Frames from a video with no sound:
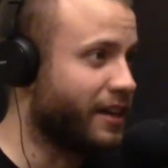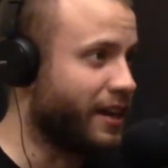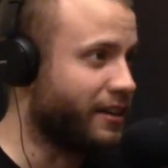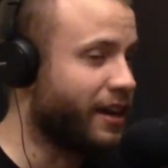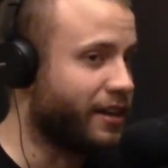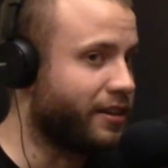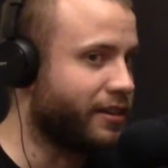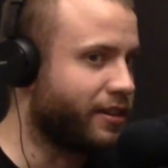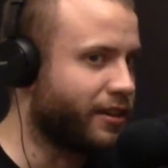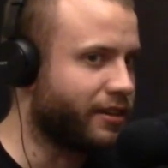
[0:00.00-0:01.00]
Debt. Yeah,
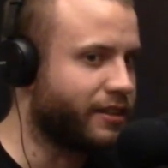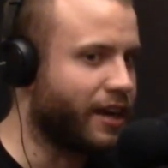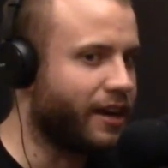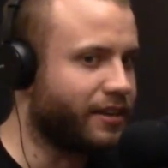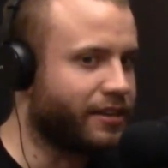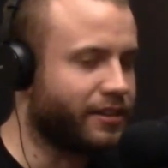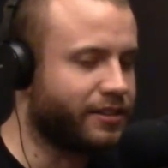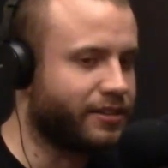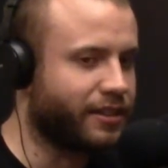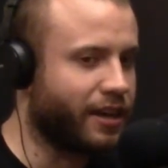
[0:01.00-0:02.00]
they're in debt.
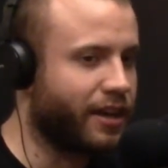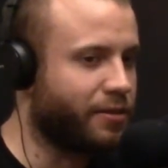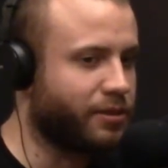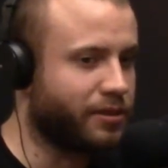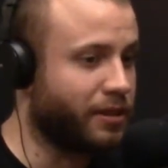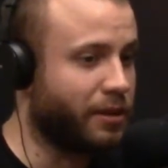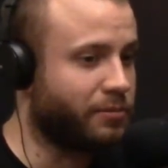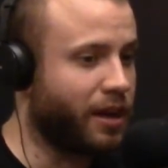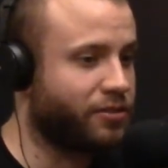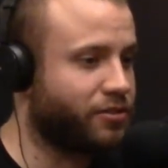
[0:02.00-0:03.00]
They're just like, hey, and
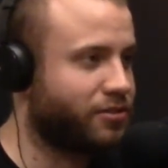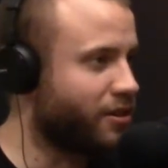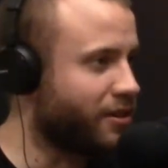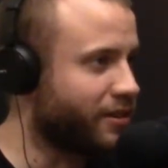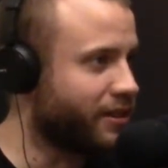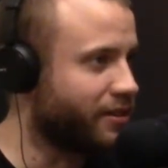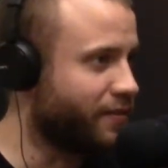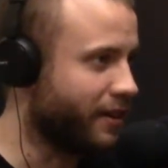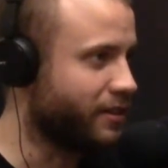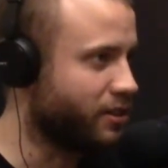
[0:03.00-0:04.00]
I'm not struggling to
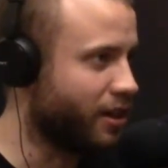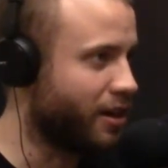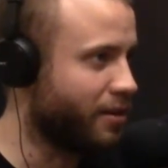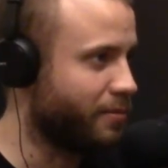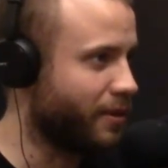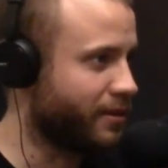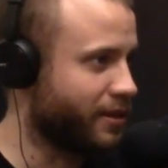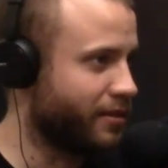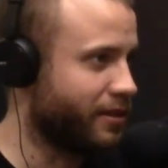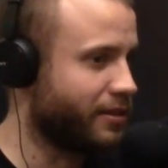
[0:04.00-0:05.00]
find a job, et
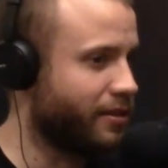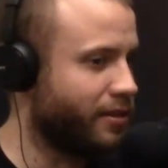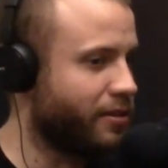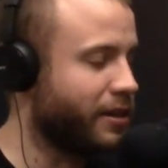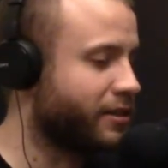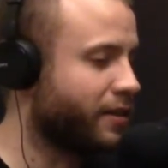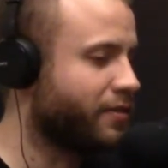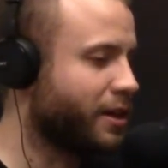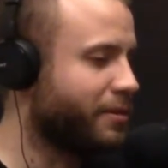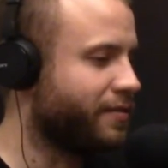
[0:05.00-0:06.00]
cetera, et cetera. Oh, except
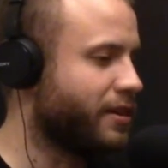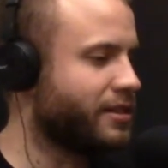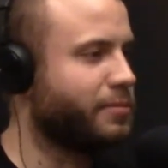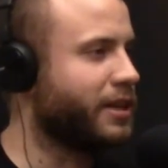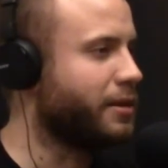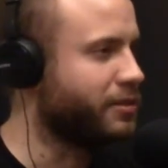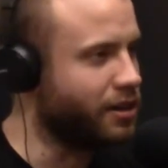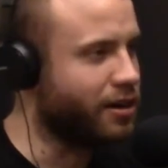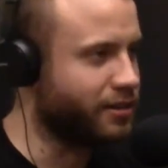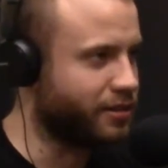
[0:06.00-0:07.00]
for like my friends that became
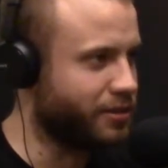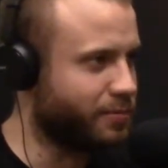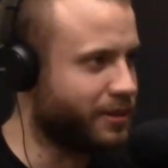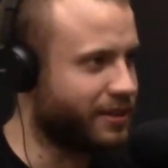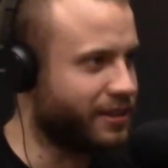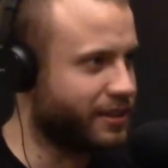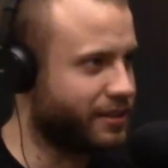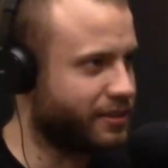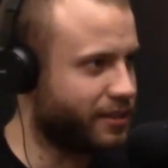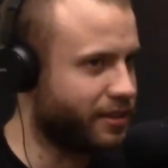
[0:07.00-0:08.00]
doctors. Sure. But like,
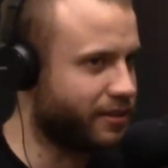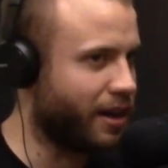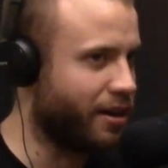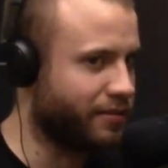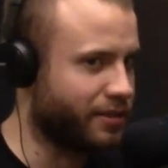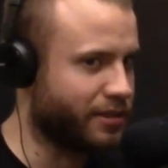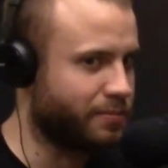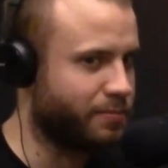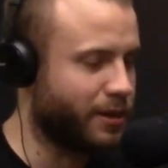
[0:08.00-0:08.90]
obviously.